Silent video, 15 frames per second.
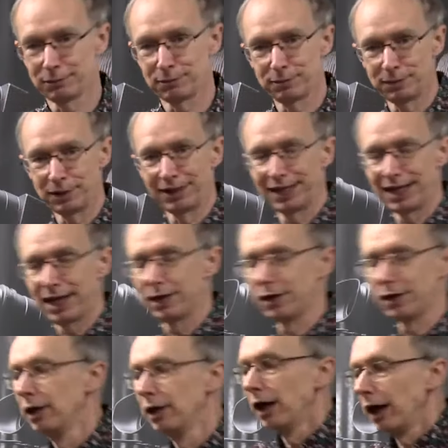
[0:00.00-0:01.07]
again,
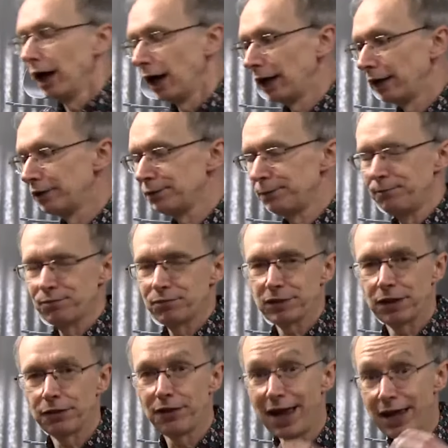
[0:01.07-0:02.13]
and
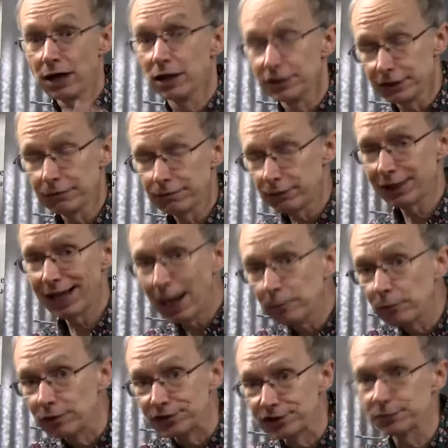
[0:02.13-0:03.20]
they are different
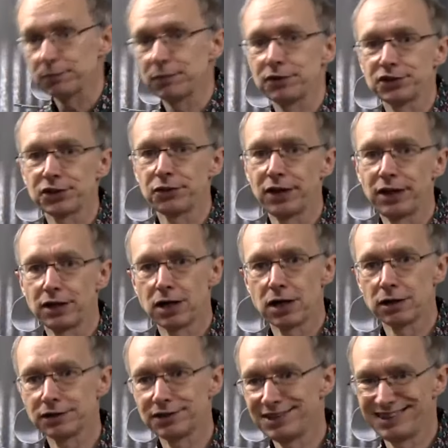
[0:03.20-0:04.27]
cameras. So they
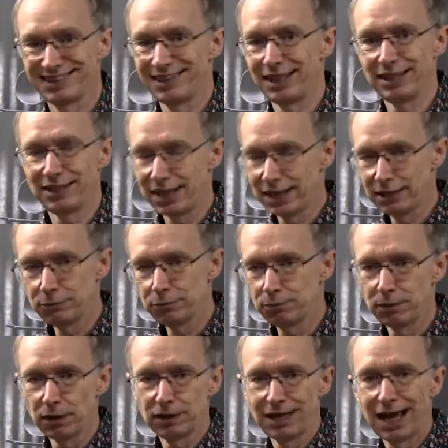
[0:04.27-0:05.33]
have
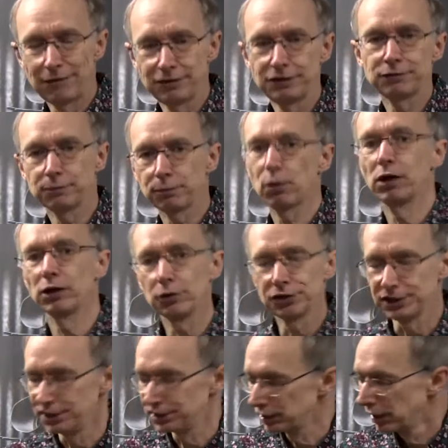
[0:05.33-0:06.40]
different
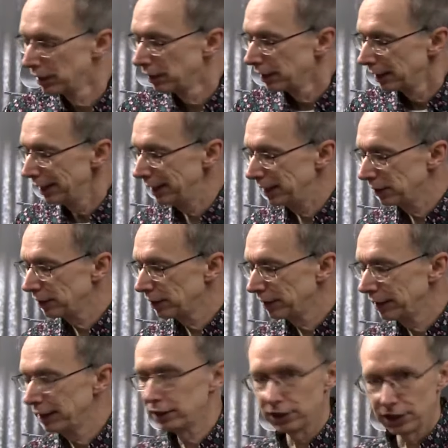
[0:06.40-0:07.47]
priorities.
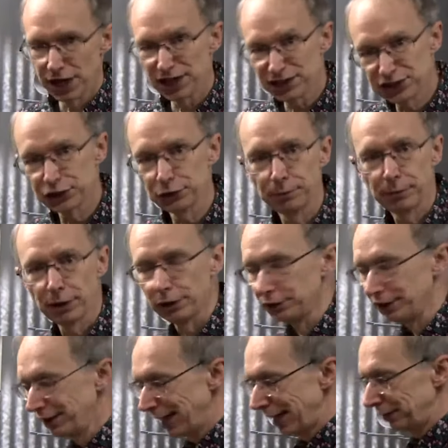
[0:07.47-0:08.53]
In custom mode,
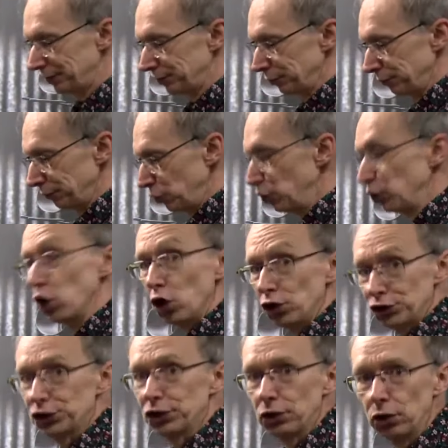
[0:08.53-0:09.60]
in that sort of
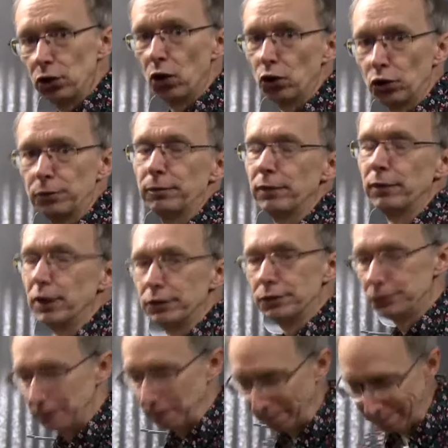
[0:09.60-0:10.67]
not log mode,
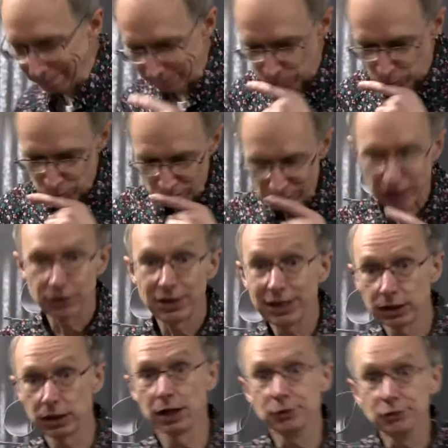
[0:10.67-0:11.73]
they're
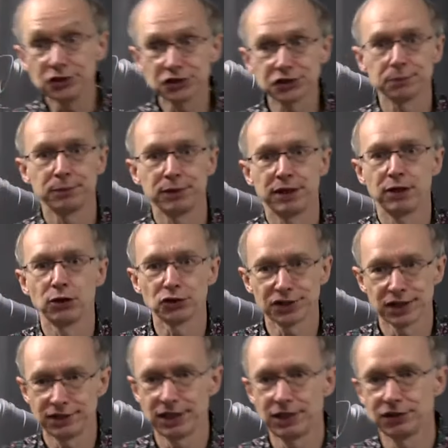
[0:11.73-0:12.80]
close, but they're not
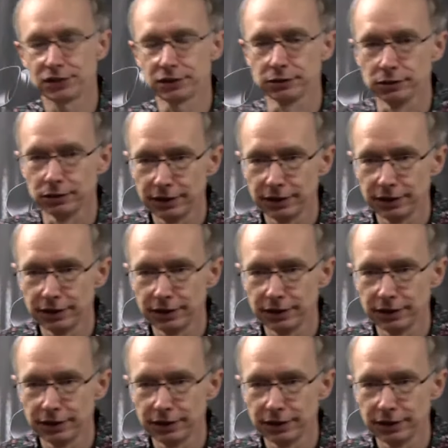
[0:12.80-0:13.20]
identical.